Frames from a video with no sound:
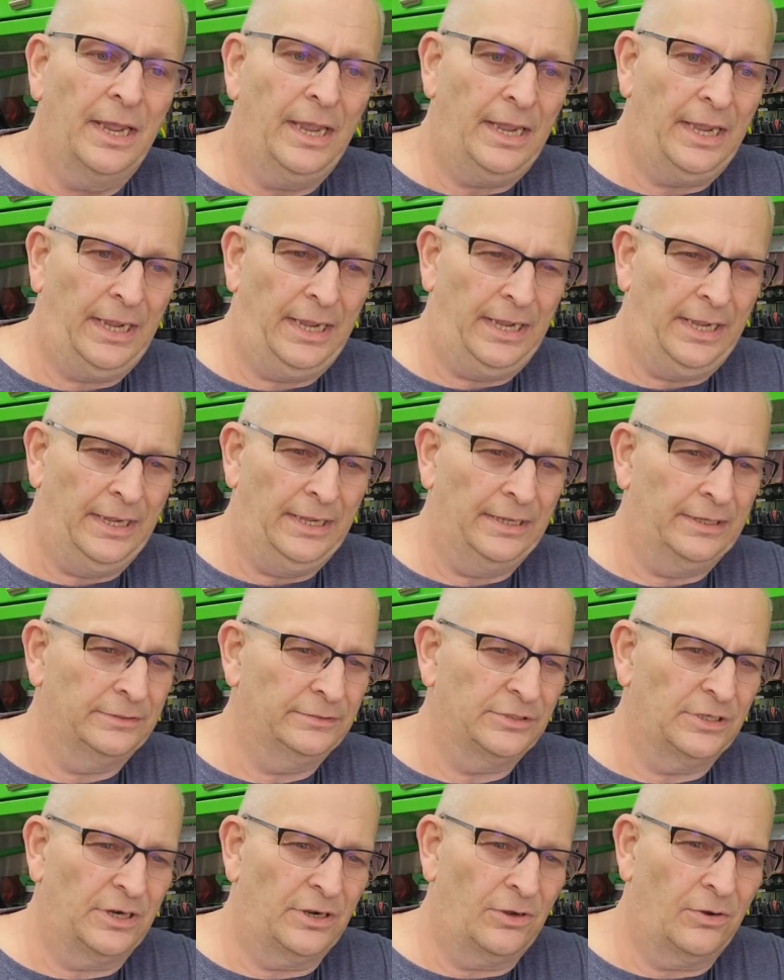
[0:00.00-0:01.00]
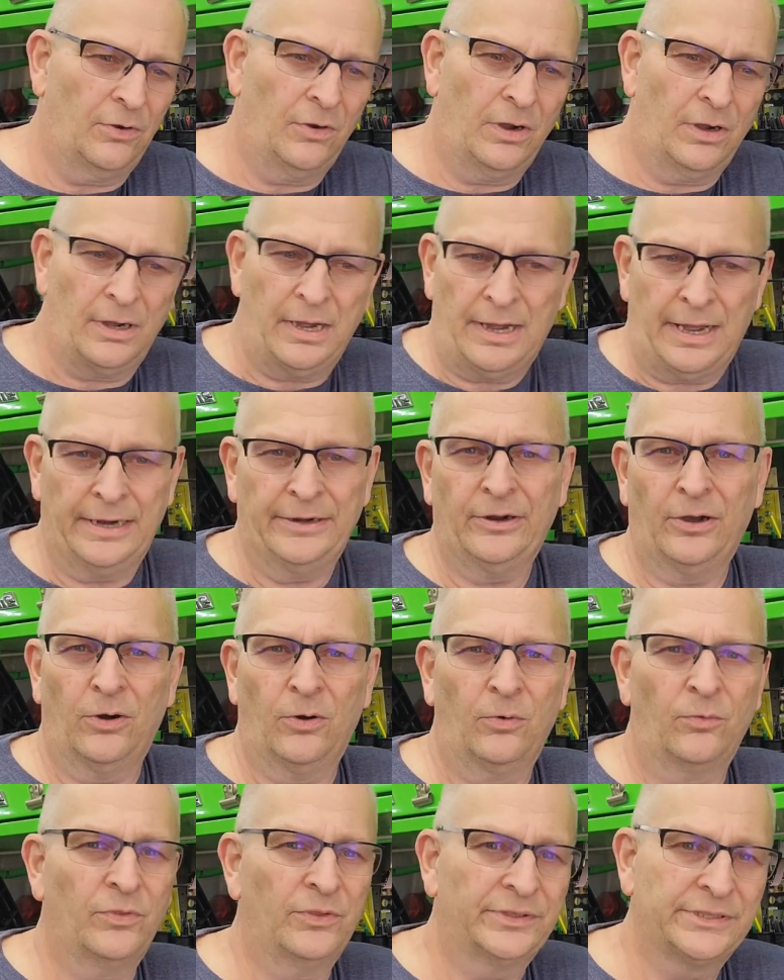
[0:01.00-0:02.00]
And, you know, I
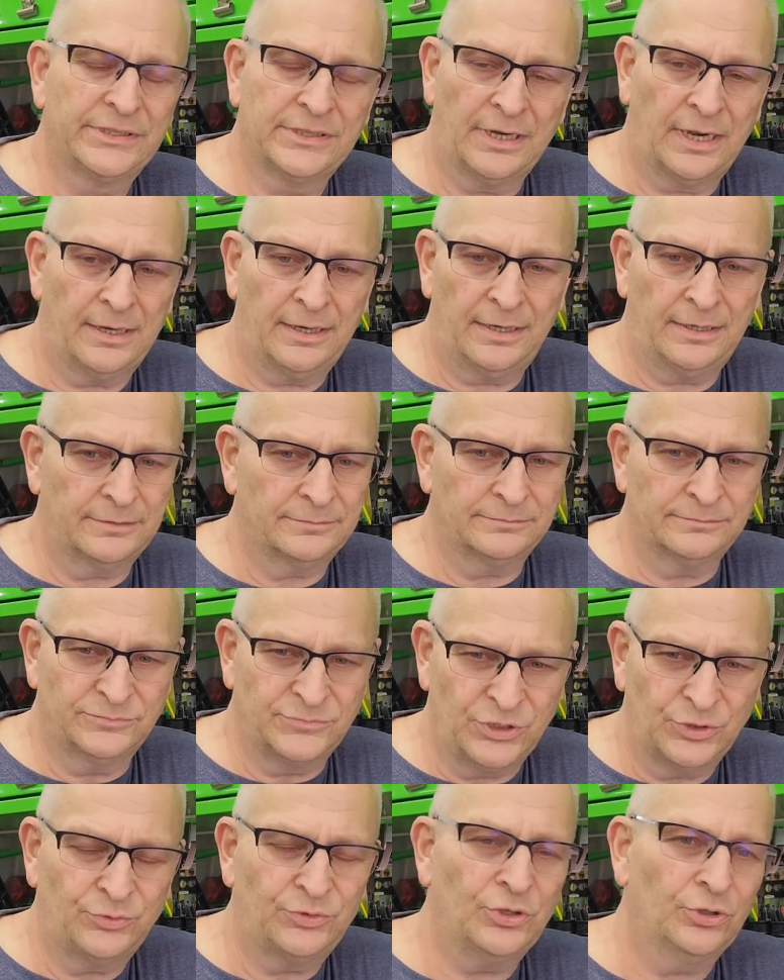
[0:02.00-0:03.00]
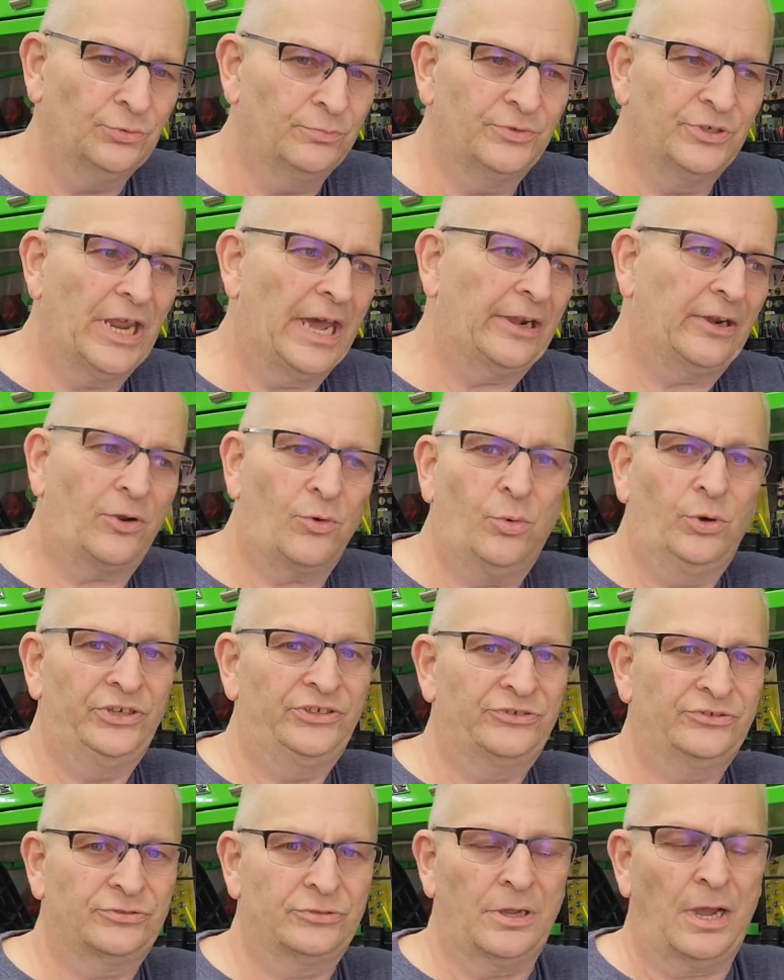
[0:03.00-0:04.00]
know that YouTube's not a
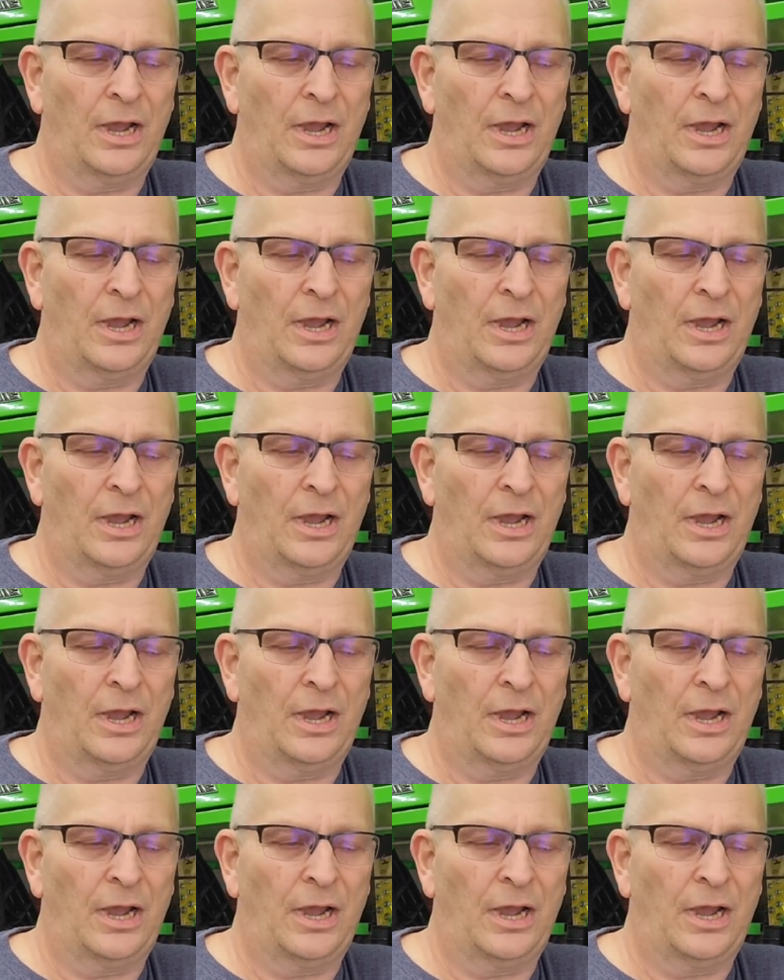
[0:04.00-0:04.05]
quick